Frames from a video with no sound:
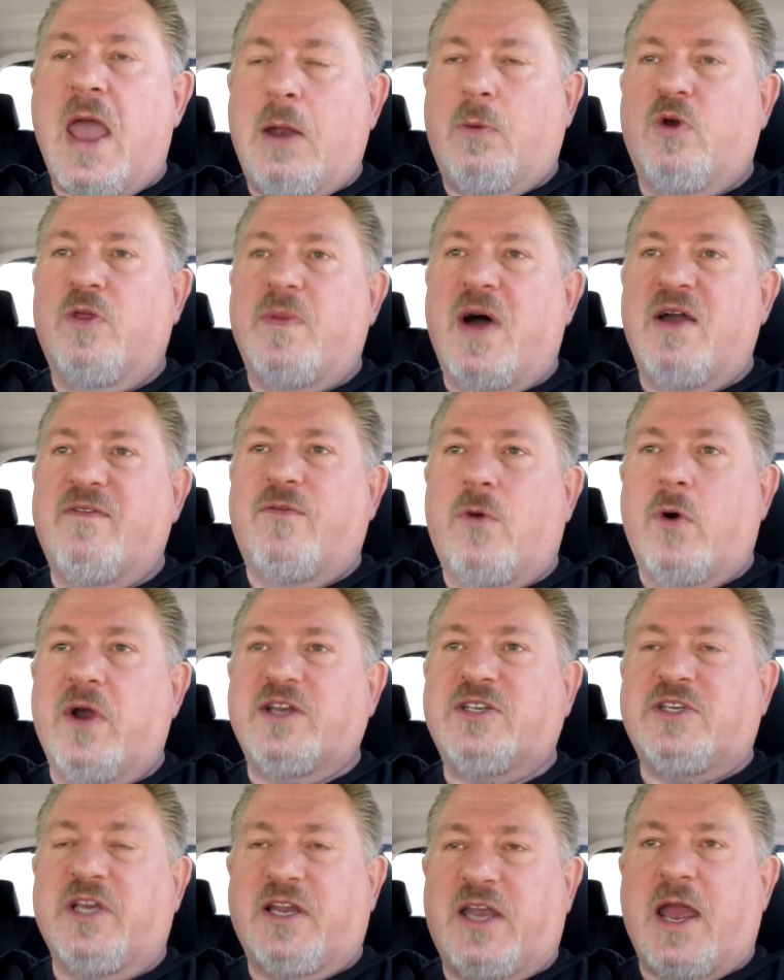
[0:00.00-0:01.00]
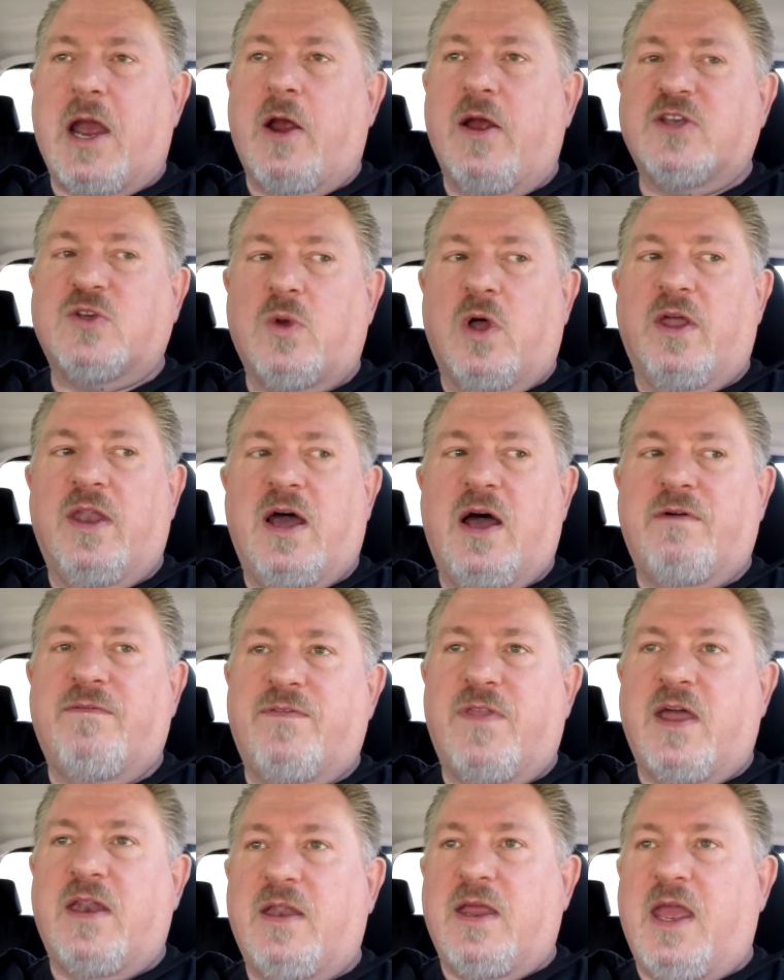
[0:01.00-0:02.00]
And with my voice, it carries well
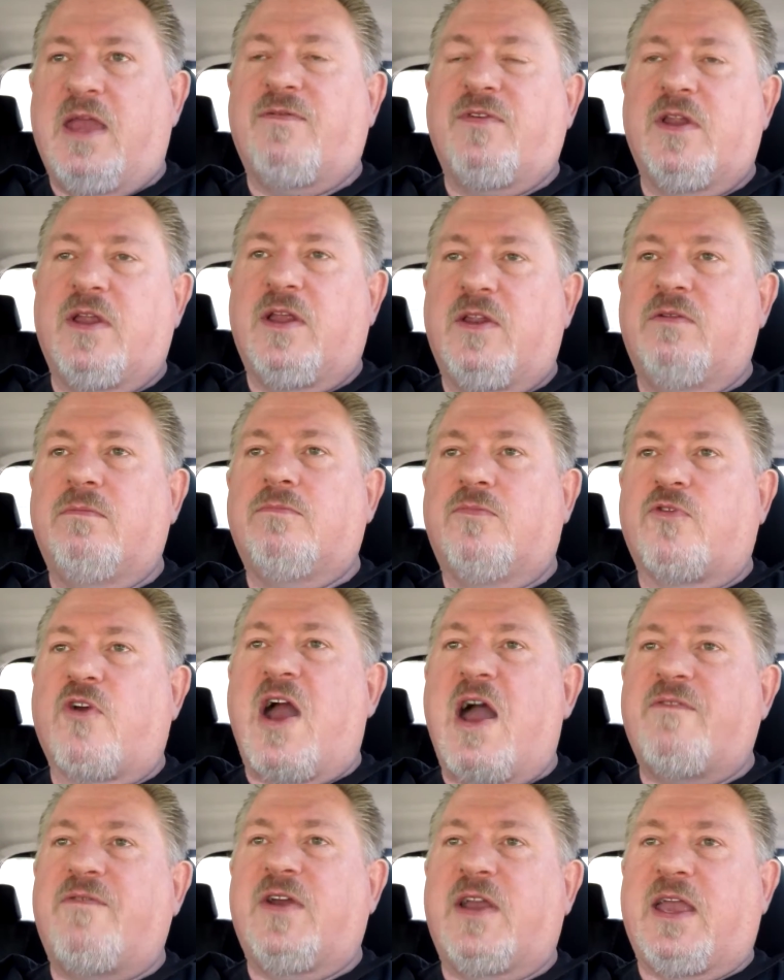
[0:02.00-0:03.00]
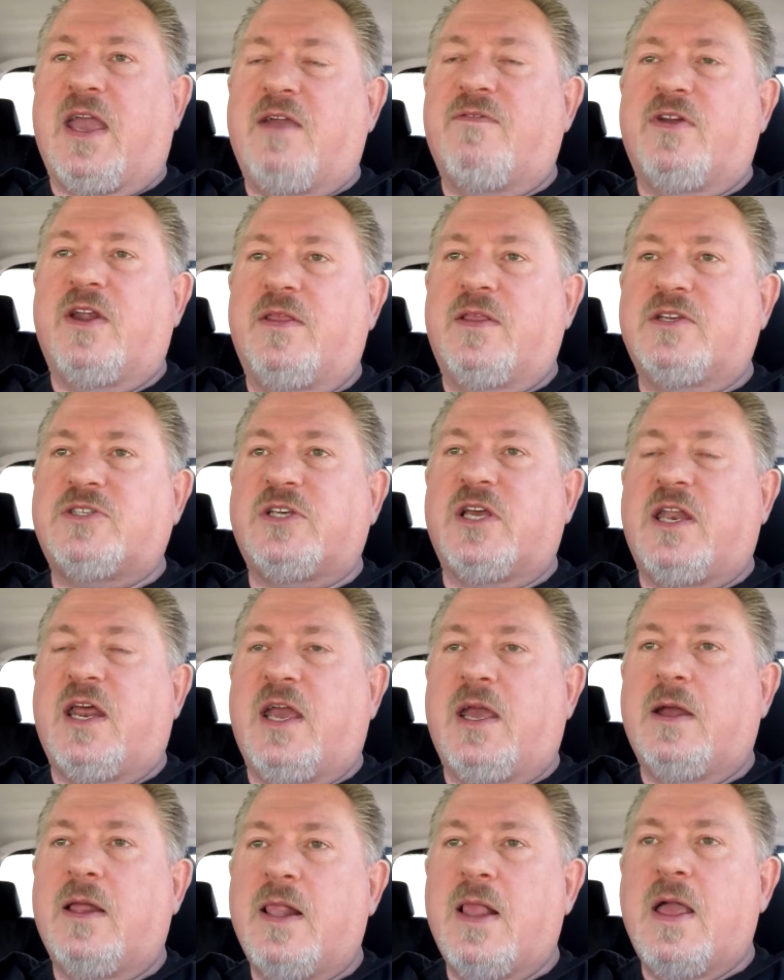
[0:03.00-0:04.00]
enough that even in traffic, even in the
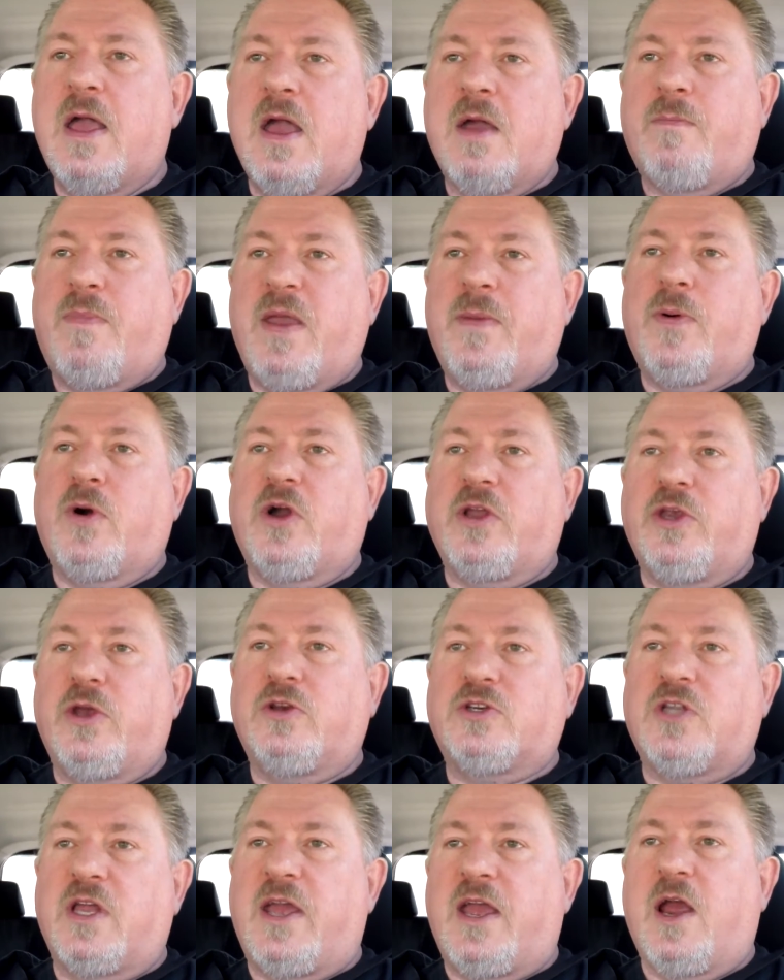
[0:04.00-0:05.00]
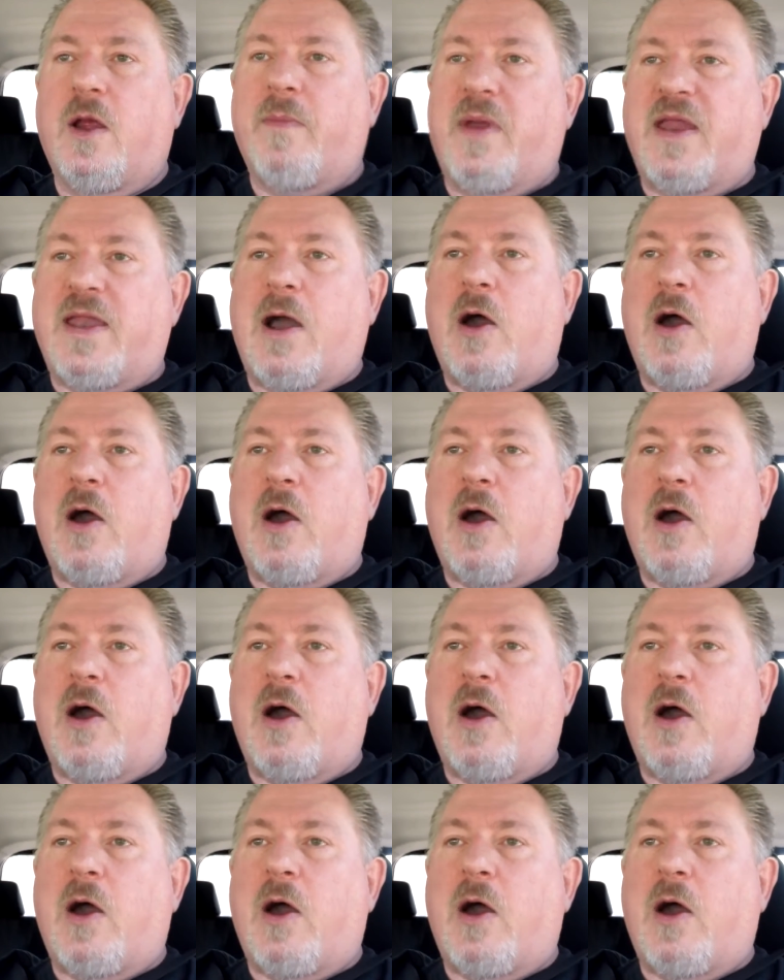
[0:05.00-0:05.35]
city, people can usually hear me.